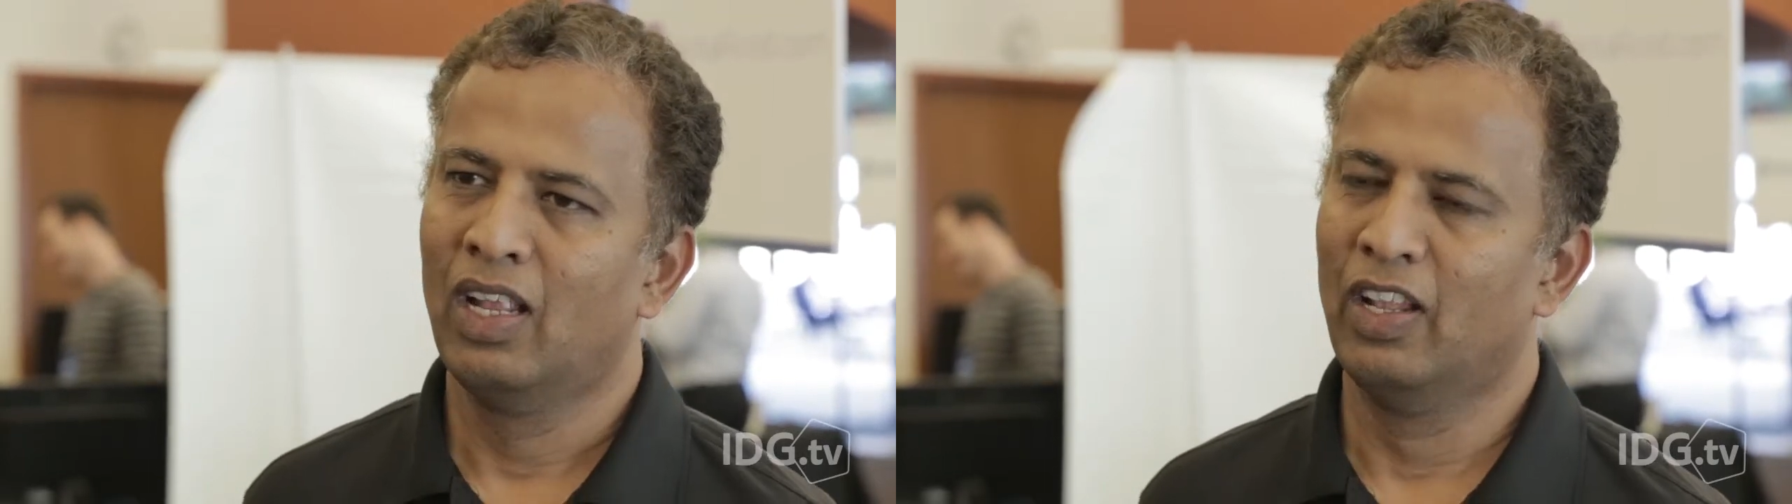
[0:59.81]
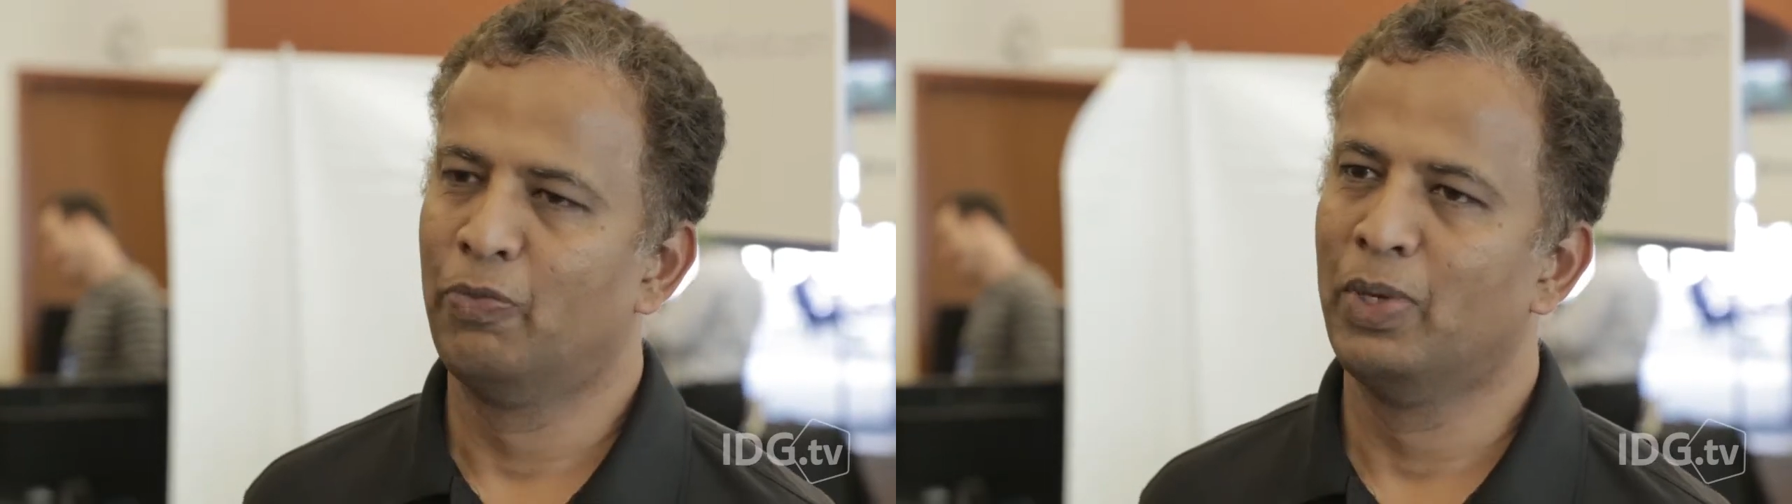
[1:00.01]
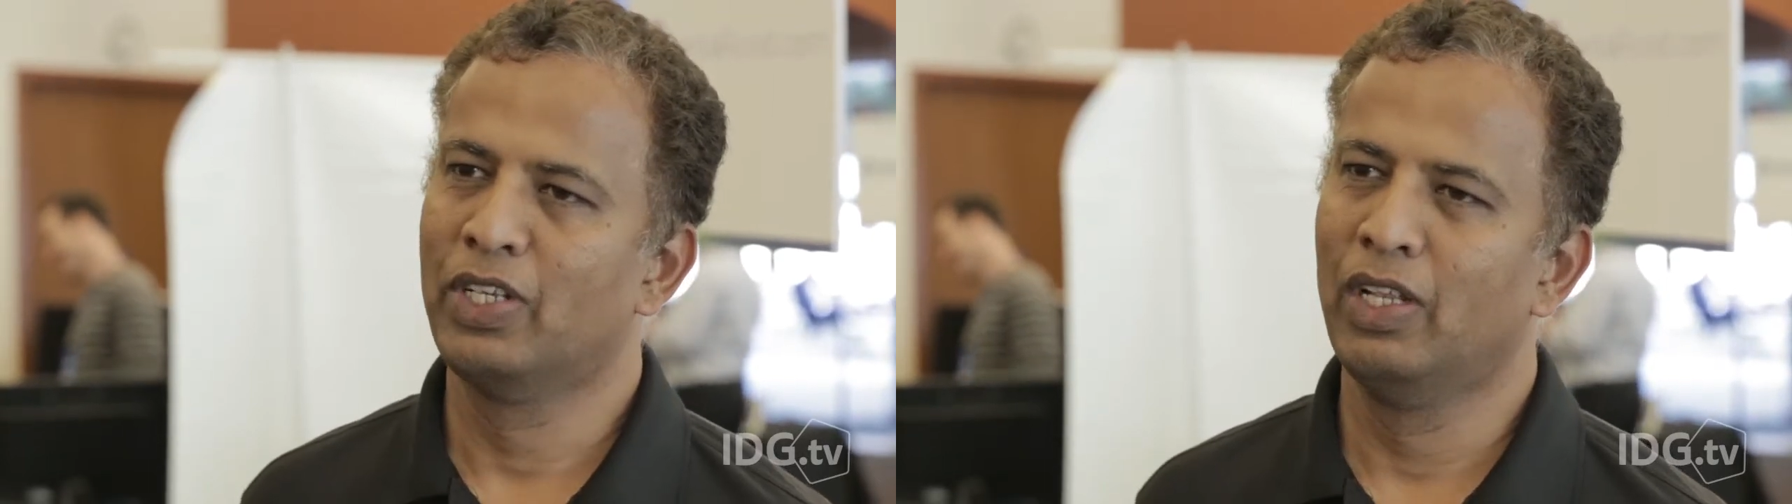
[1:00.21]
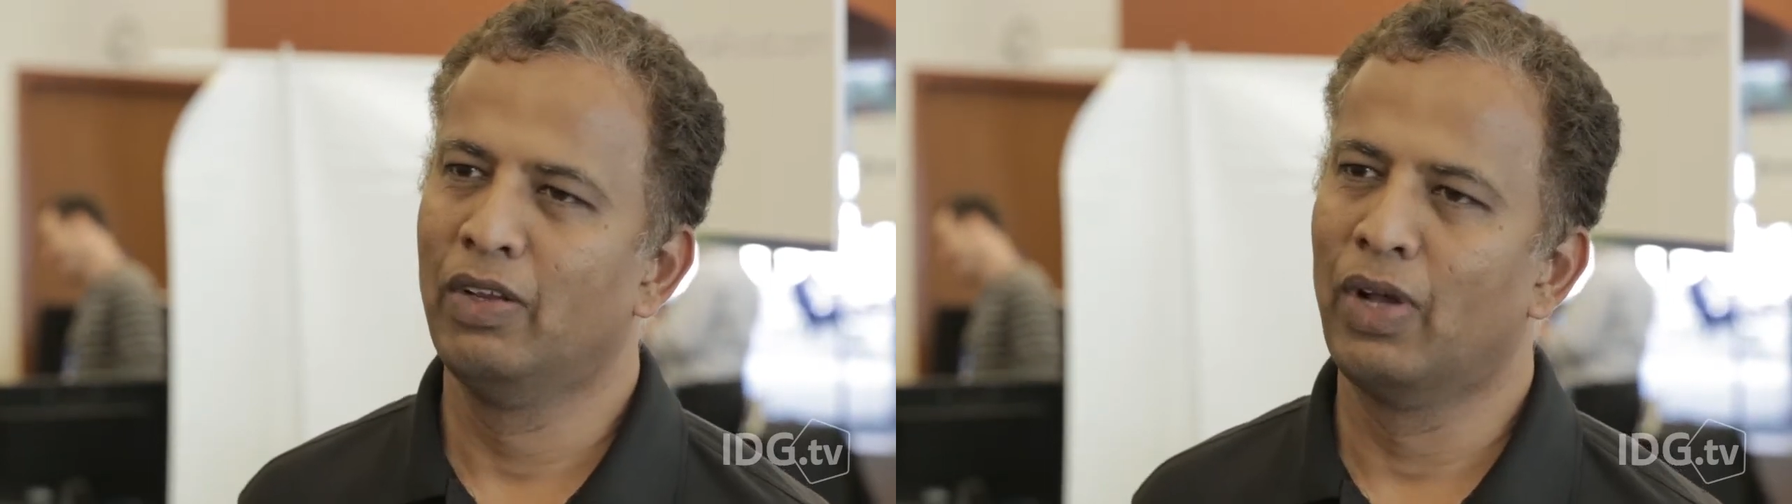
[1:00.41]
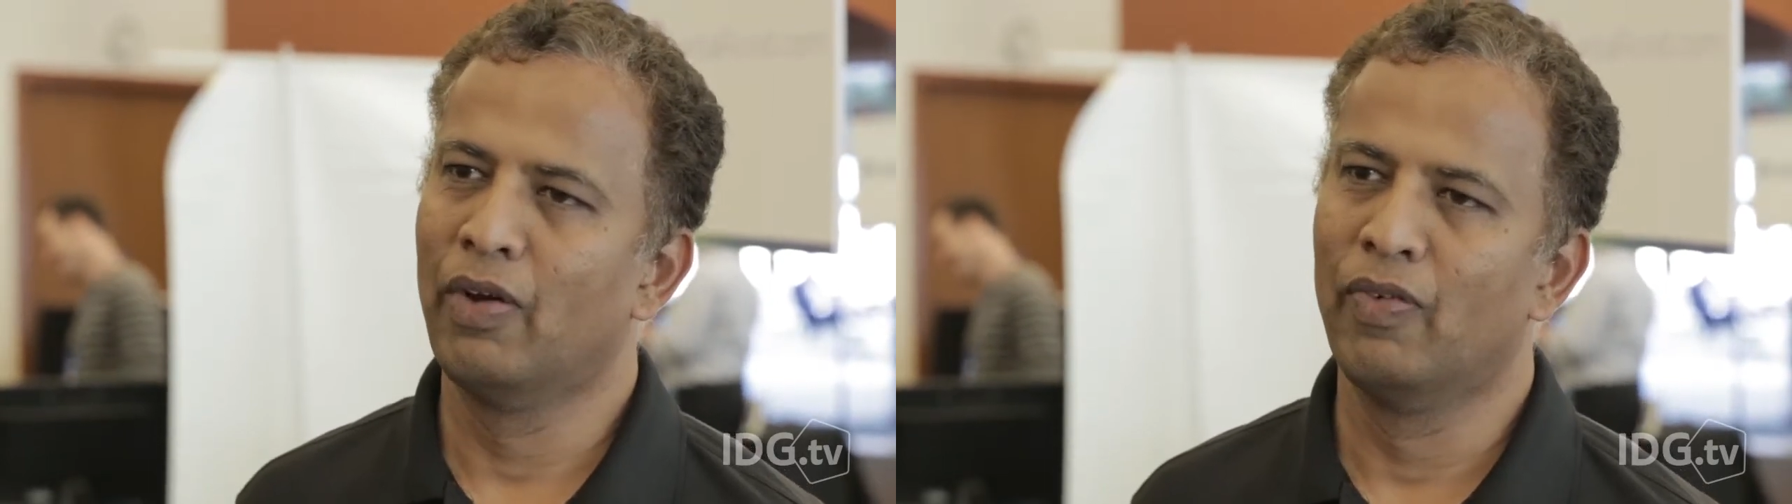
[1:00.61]
especially
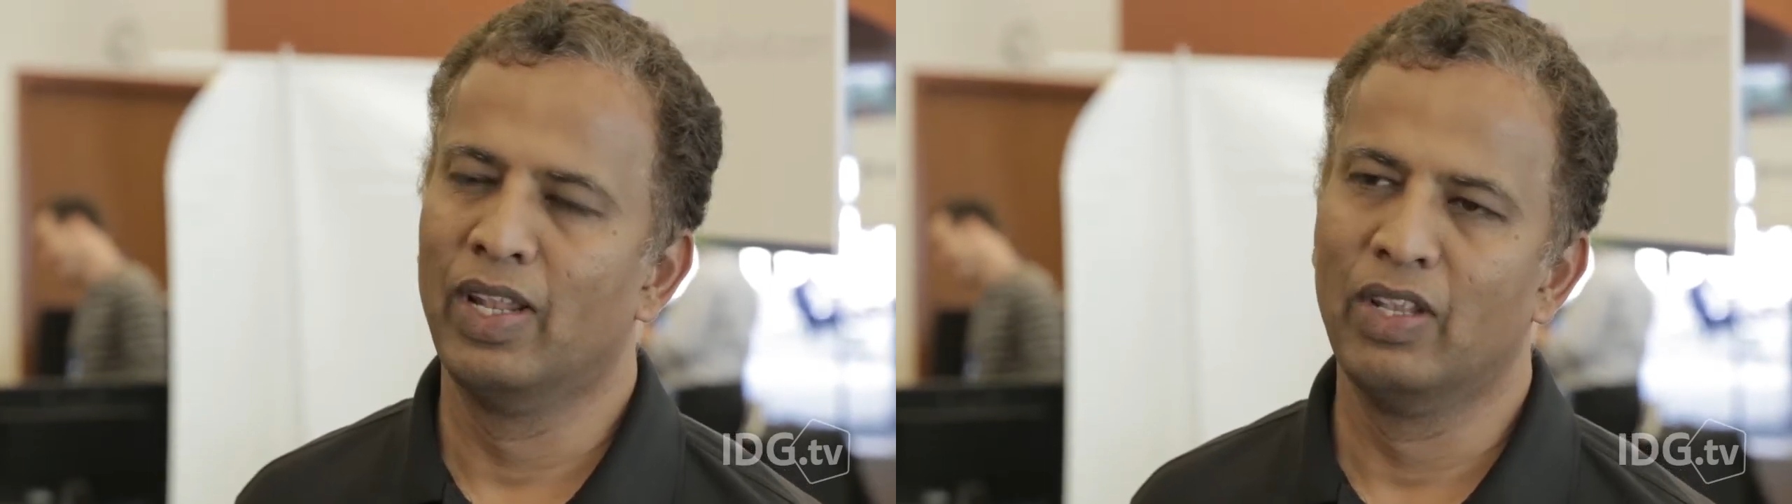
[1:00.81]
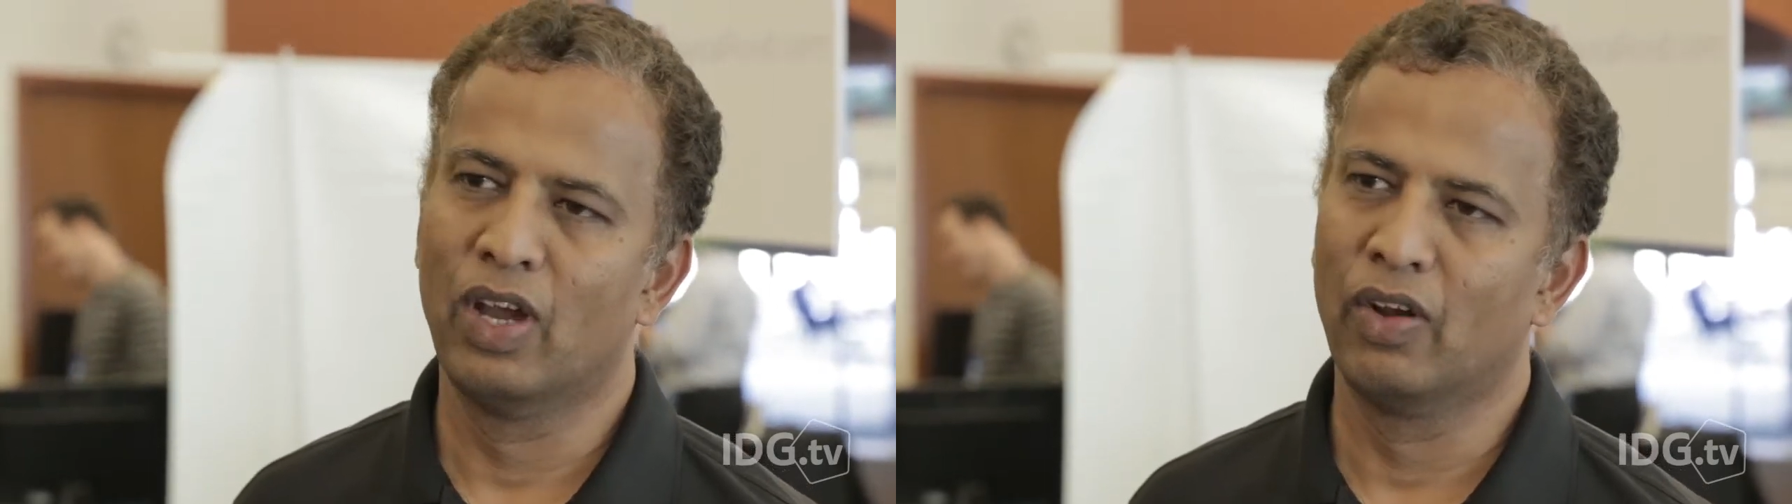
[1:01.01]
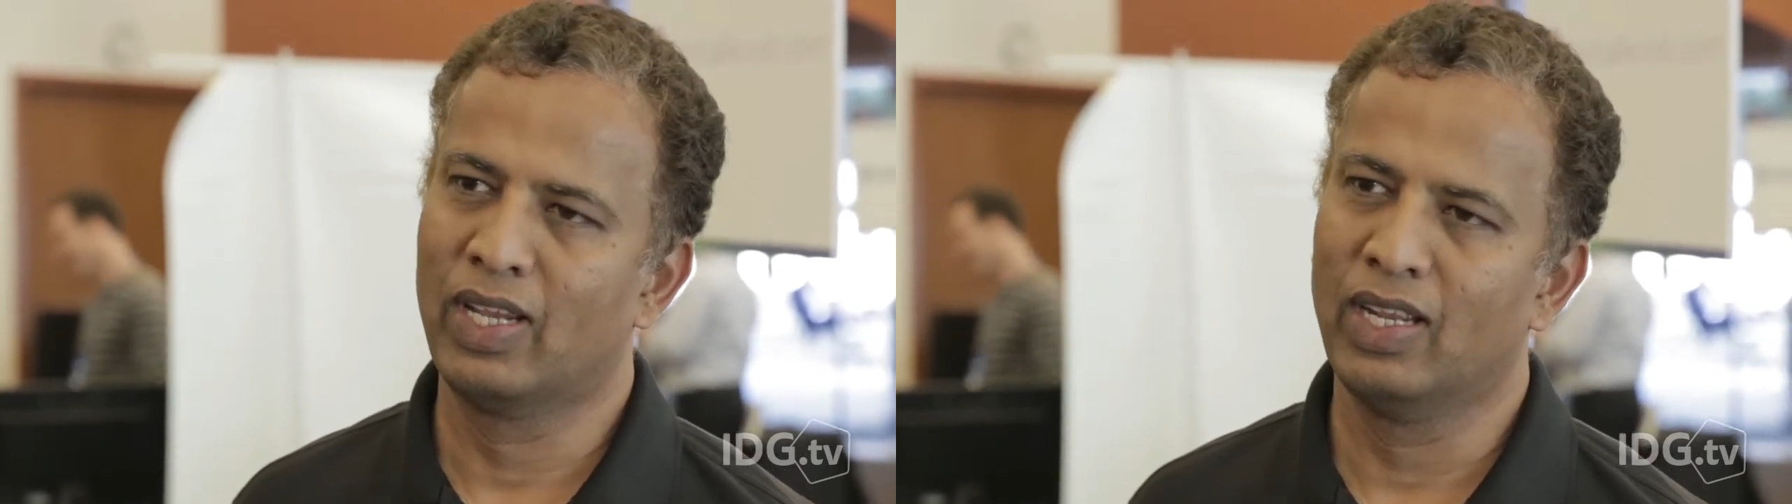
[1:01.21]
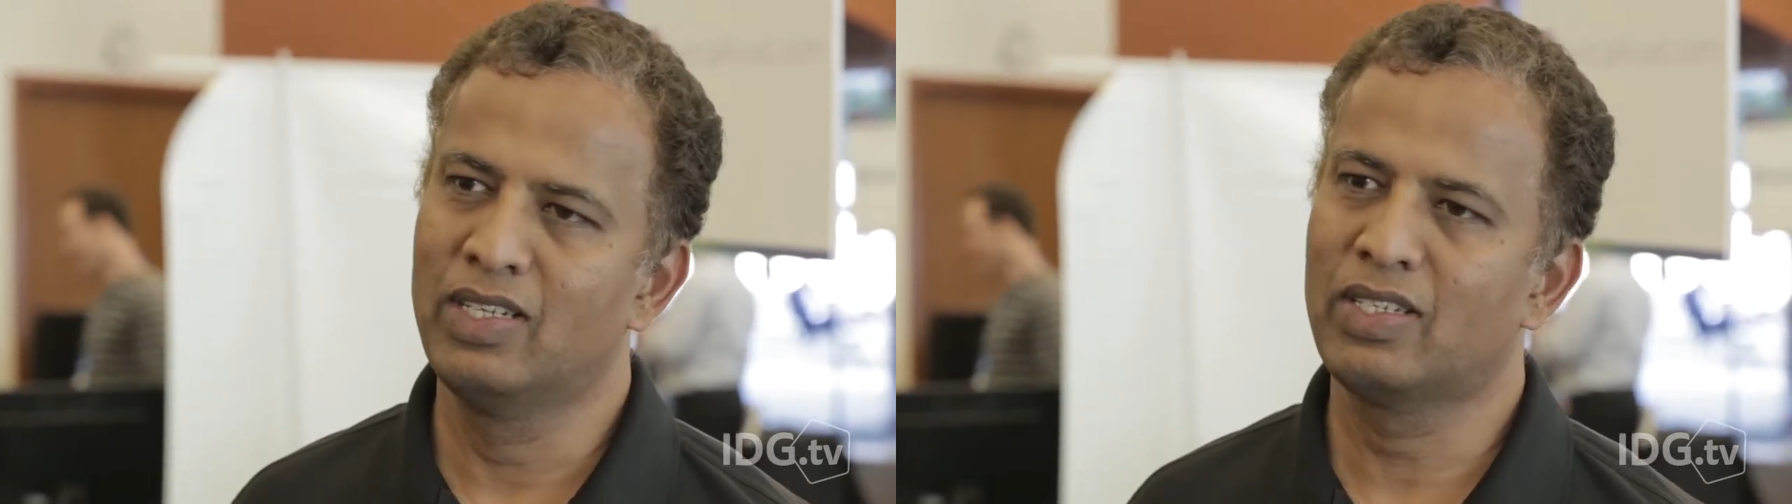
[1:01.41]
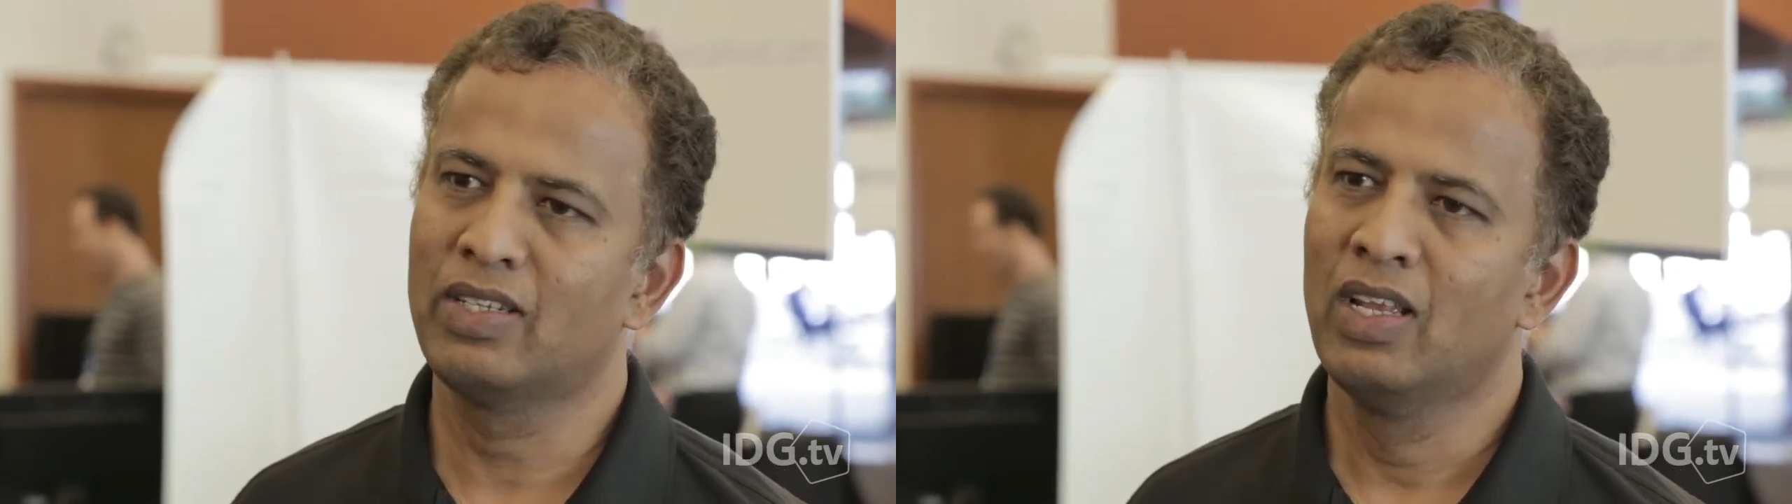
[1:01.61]
when you have
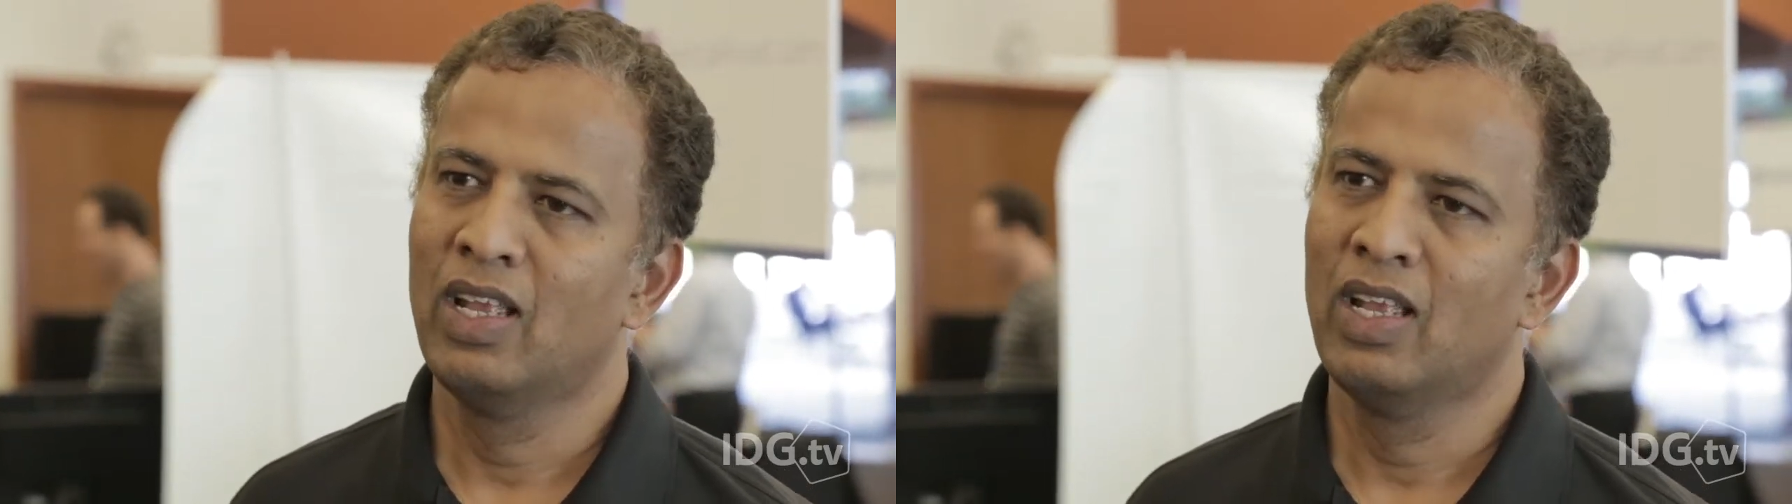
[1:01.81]
kids,